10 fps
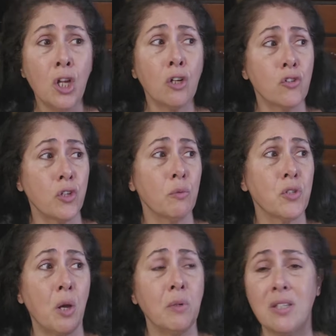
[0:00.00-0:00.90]
because there was
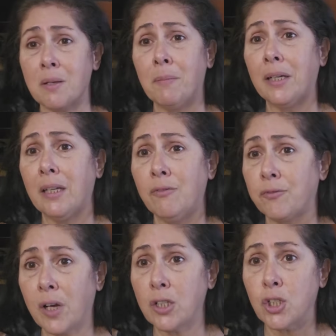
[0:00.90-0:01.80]
always somebody
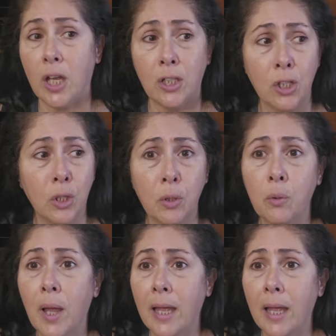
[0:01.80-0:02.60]
fresh and new